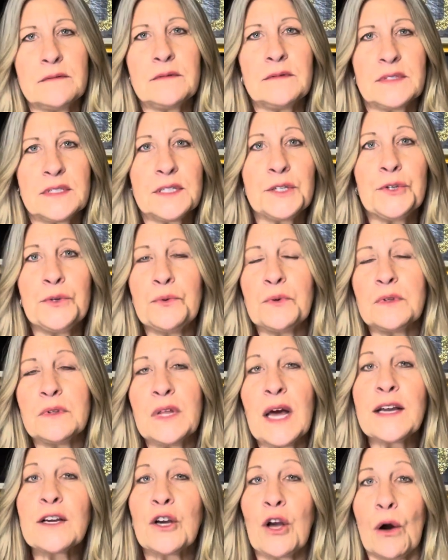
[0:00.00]
to
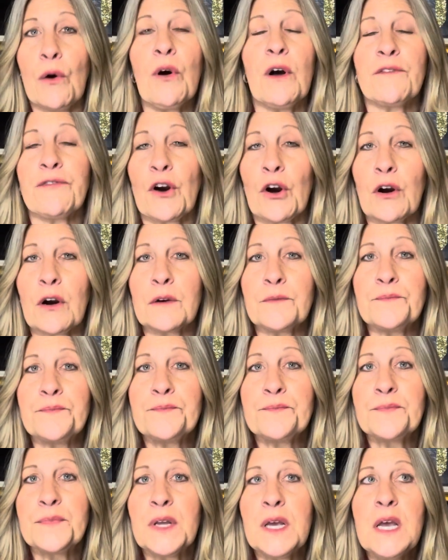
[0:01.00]
let go of her.
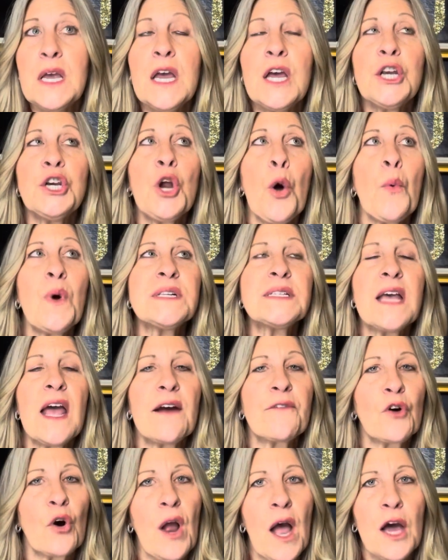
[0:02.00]
No one's
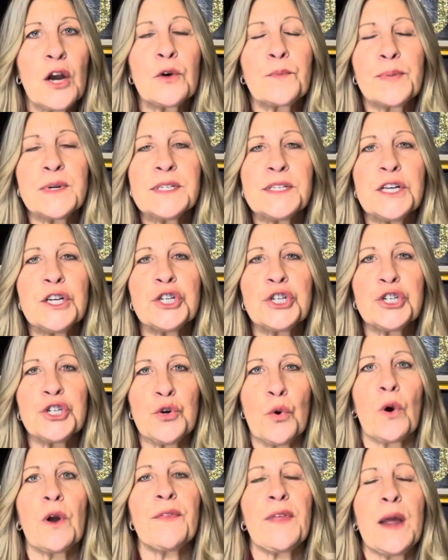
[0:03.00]
ever 100%
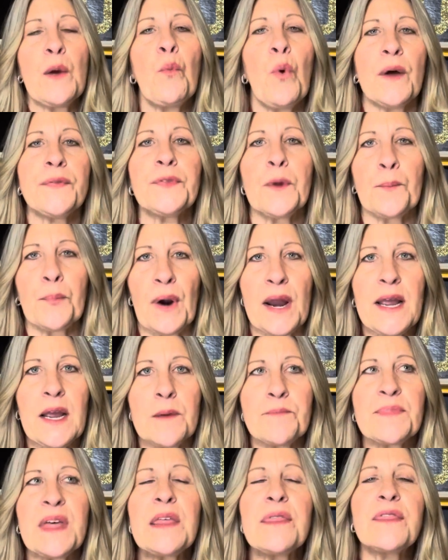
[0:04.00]
sure they want the
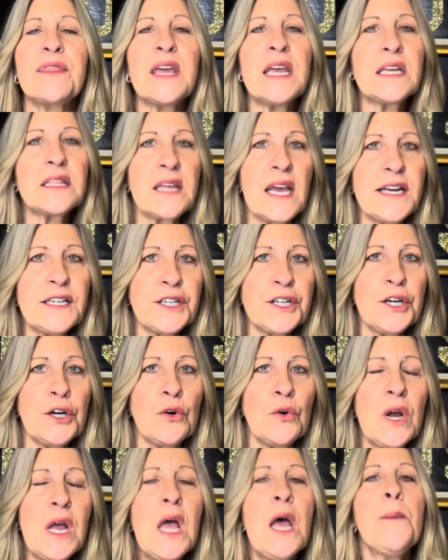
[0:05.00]
breakup. They think they
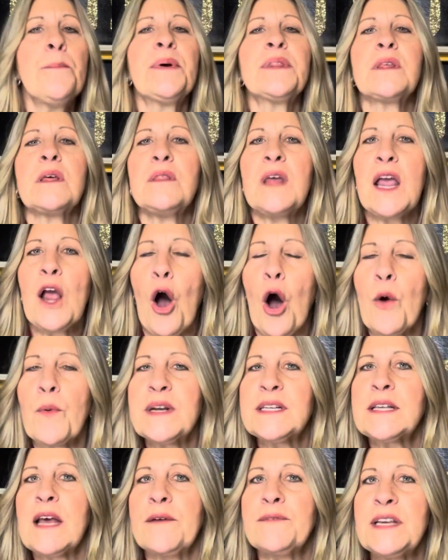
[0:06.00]
do, but then they
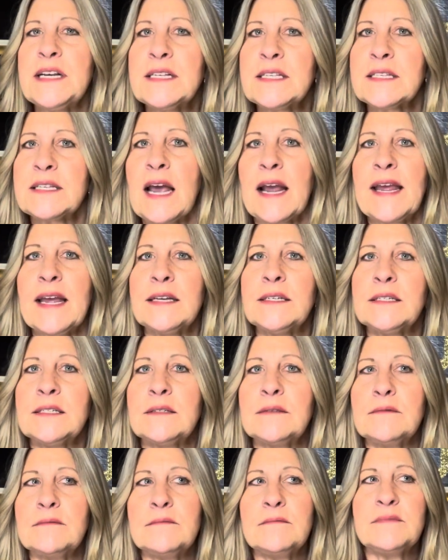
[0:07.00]
always have these second
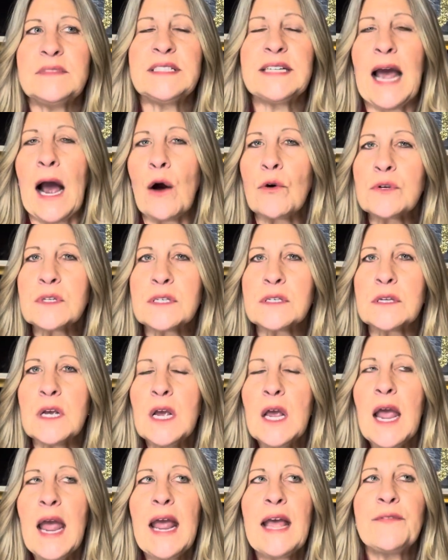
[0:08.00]
doubts,
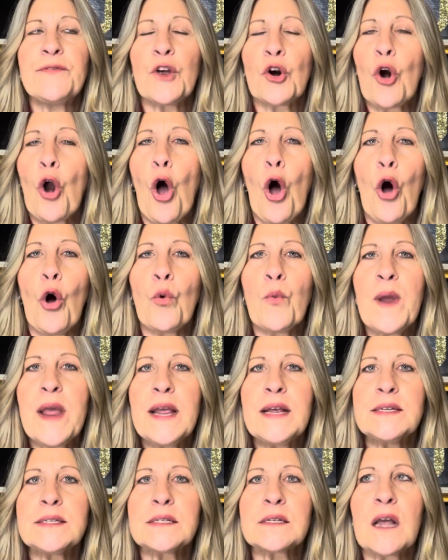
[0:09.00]
and they're
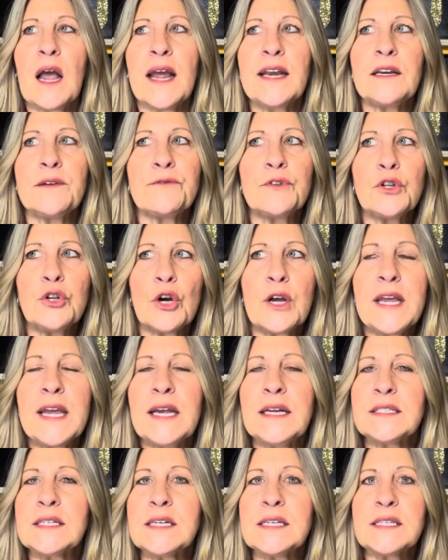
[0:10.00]
always kind of
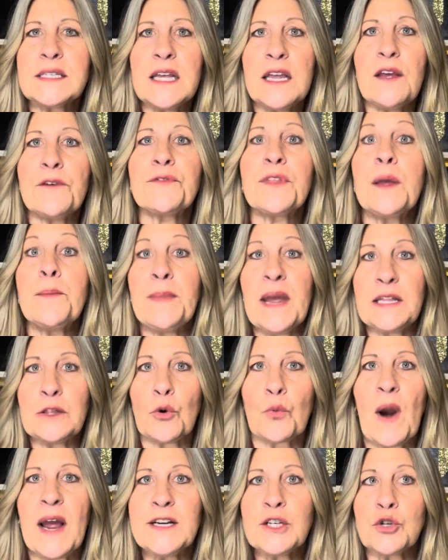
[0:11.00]
looking to see if they made the
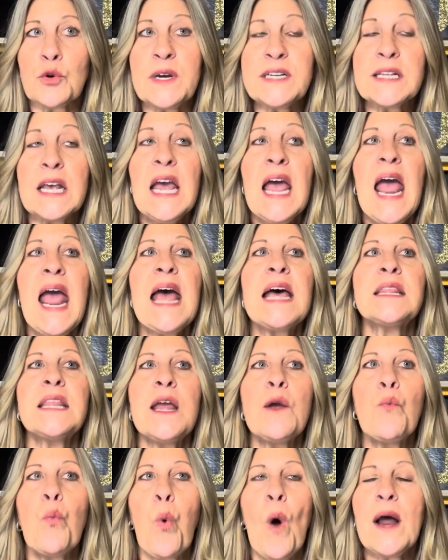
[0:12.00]
right choice, and
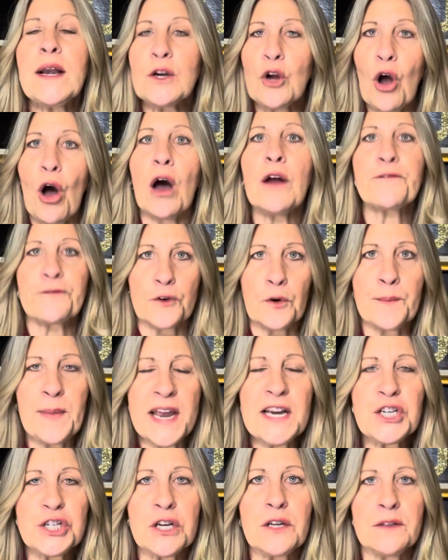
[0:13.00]
they want
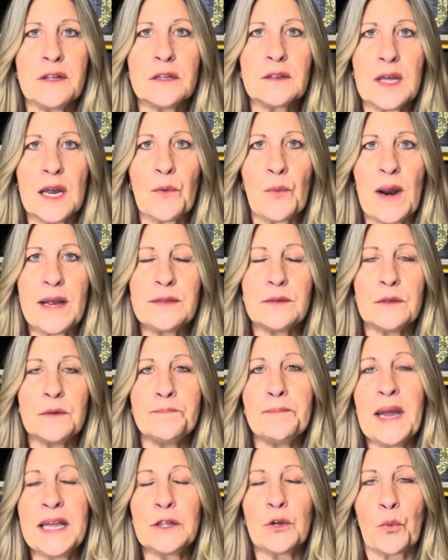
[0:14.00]
confirmation that they
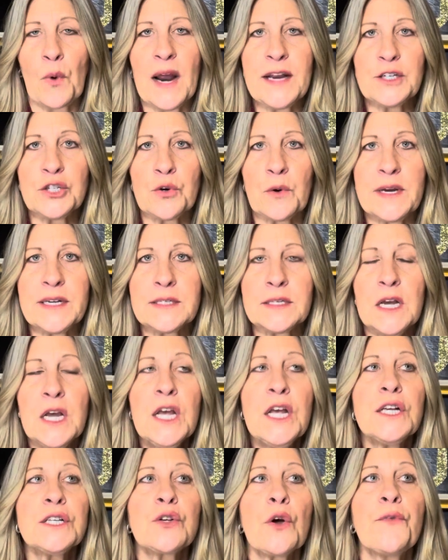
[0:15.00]
made the right choice.
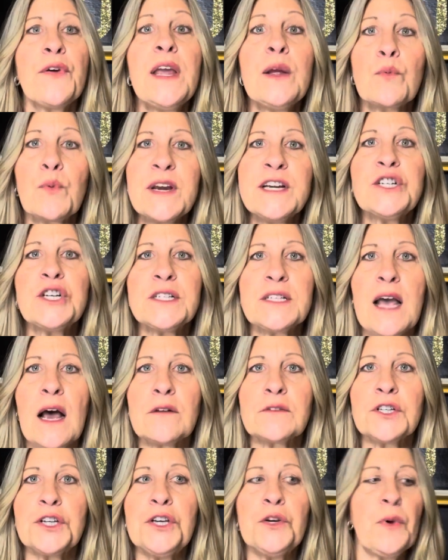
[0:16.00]
So if he reaches
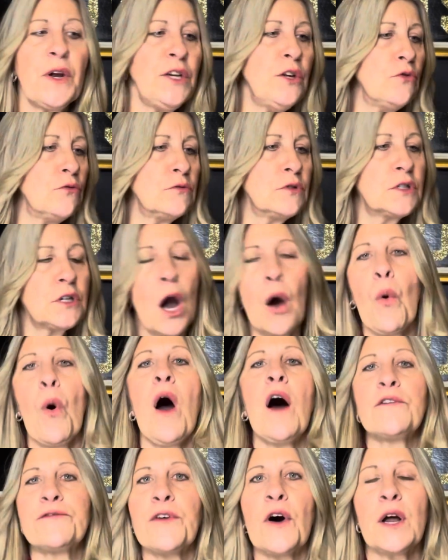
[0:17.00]
out to you and you go
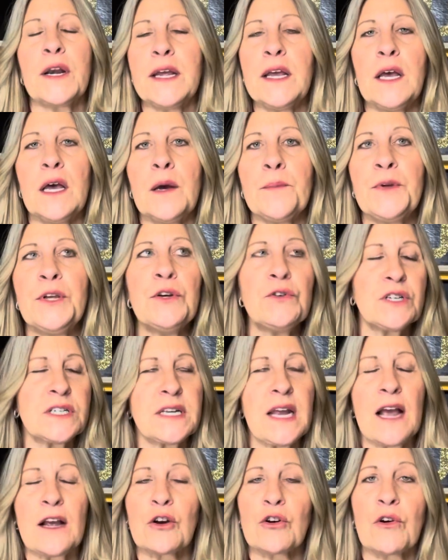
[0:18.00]
off on him and you
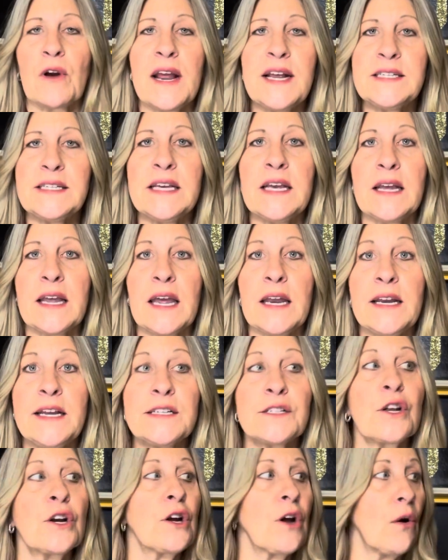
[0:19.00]
just act crazy again,
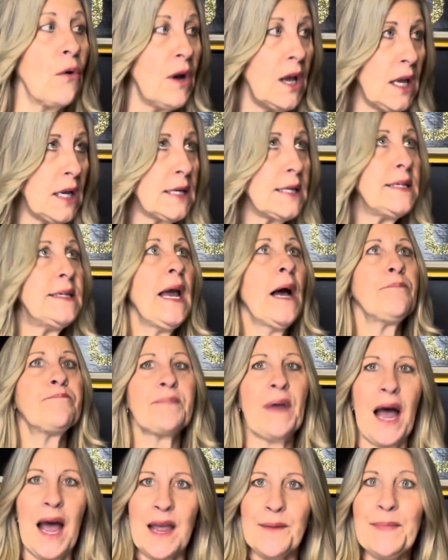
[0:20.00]
he's going to go, yep,
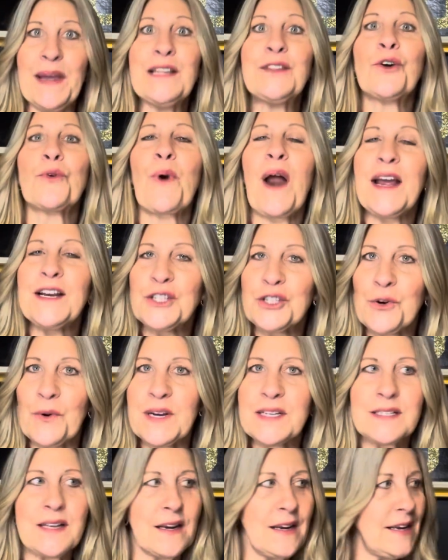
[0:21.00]
I made the right
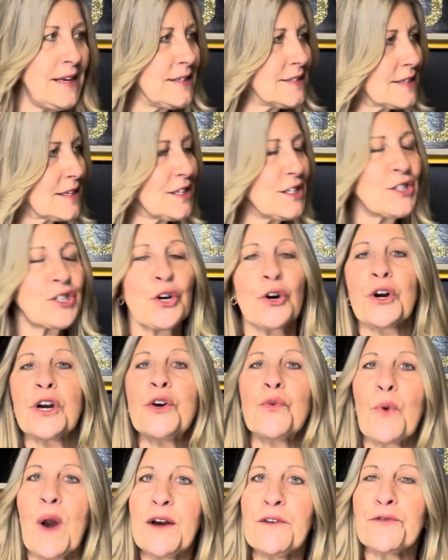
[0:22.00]
choice, and he's going to turn
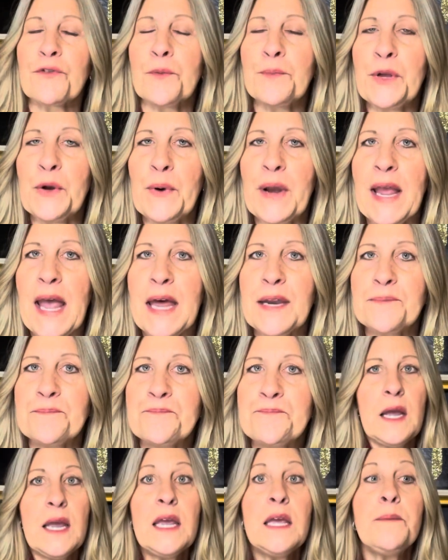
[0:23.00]
and run from you again.
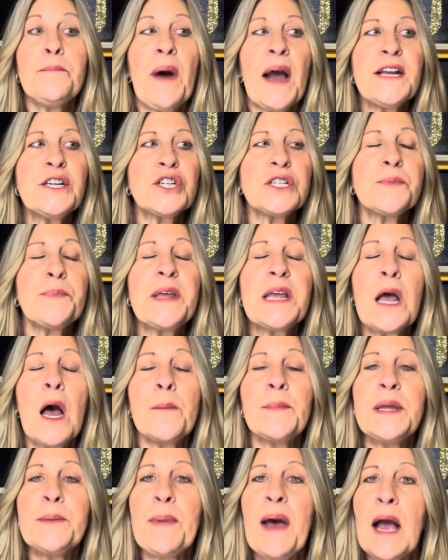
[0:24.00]
He might just be
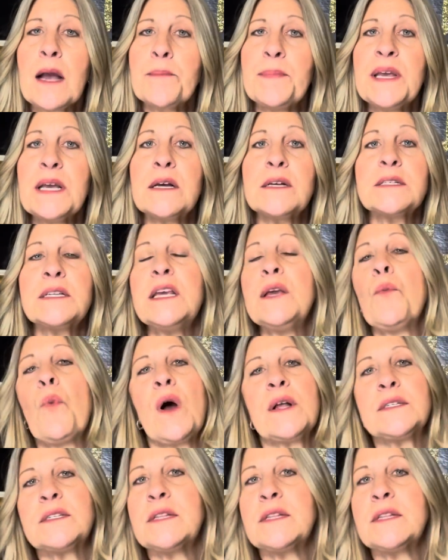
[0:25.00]
coming back because he wants